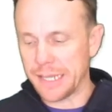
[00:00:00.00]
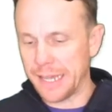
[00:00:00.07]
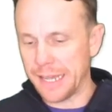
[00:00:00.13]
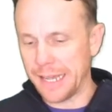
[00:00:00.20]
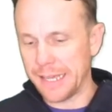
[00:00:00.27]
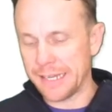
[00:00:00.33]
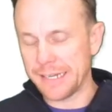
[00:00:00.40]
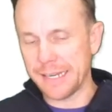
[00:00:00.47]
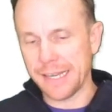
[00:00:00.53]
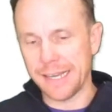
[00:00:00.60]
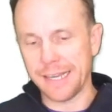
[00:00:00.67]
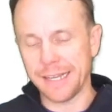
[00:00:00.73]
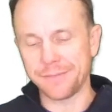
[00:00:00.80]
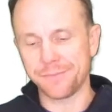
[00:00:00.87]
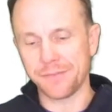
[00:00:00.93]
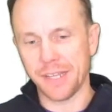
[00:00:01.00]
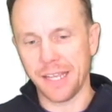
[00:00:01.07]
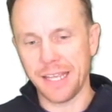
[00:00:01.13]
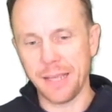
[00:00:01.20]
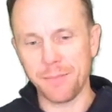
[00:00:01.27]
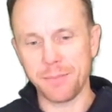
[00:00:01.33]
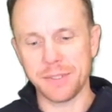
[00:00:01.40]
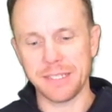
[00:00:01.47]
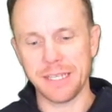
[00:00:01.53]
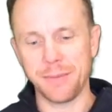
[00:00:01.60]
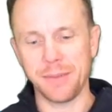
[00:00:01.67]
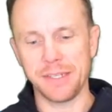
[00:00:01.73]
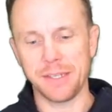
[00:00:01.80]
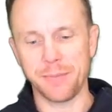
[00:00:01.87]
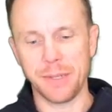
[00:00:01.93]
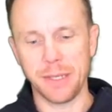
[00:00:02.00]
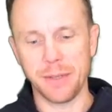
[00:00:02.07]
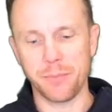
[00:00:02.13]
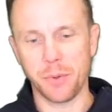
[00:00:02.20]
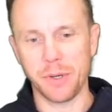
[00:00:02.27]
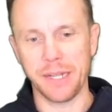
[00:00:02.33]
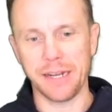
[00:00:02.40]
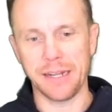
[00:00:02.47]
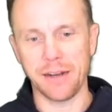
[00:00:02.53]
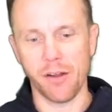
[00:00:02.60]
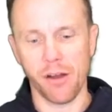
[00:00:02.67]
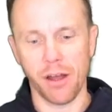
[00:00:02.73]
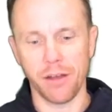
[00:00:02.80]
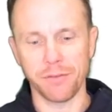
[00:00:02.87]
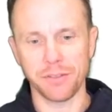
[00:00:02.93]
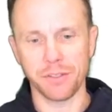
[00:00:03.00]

and I keep seeming to be putting it off.